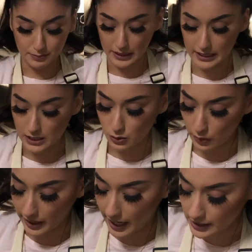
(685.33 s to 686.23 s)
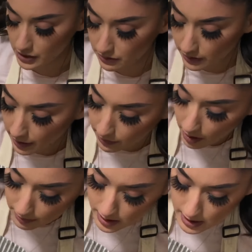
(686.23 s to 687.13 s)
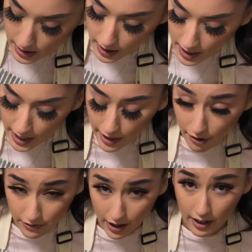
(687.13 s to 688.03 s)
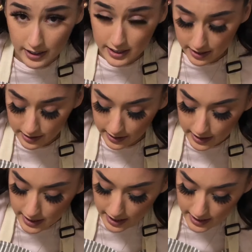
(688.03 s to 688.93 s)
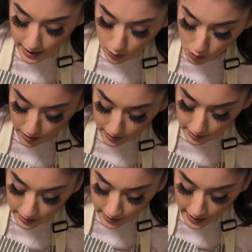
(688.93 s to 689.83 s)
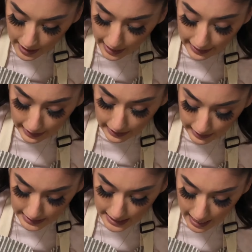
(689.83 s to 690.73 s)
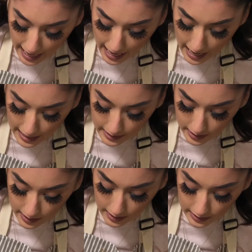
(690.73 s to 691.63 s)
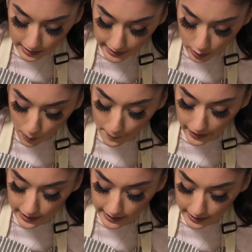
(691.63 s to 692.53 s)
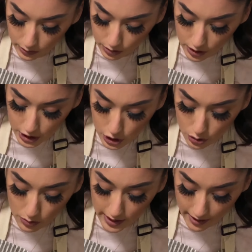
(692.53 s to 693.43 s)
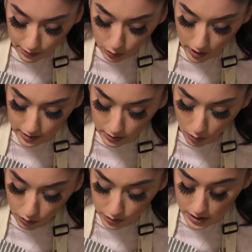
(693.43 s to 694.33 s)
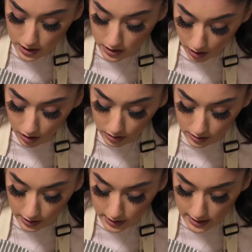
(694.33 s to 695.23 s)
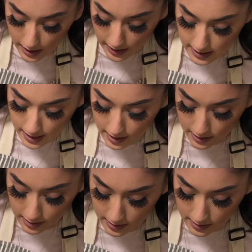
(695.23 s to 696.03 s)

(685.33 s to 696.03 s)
because you want to add your flavor, obviously. If not, it's literally going to taste like water. And I like to add little by little because you never want to over salt your salsa.